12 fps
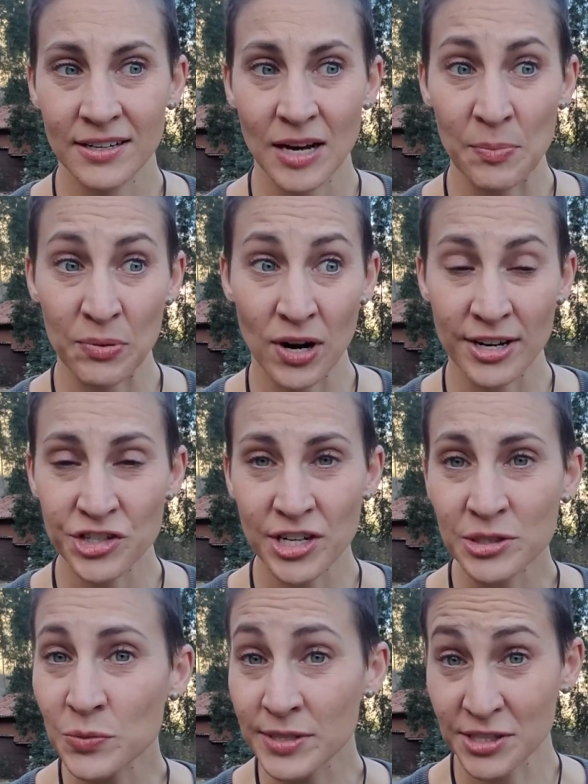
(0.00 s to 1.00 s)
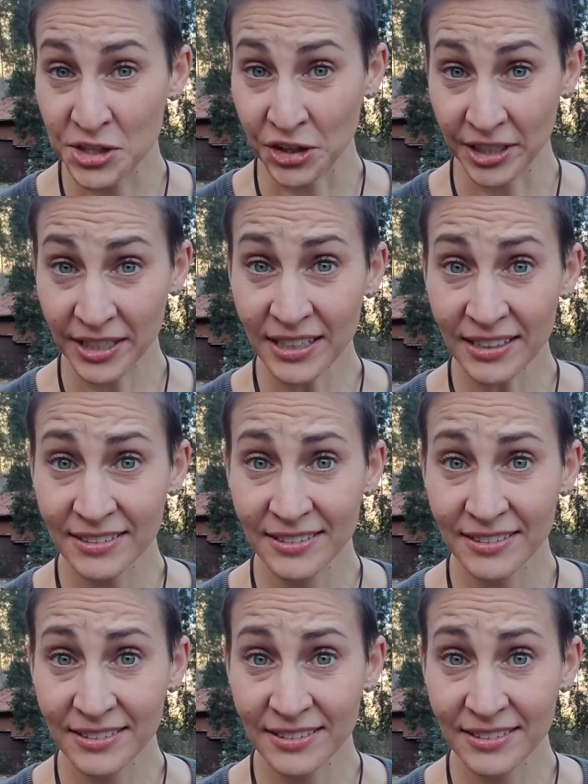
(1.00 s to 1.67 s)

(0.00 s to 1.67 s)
a project was good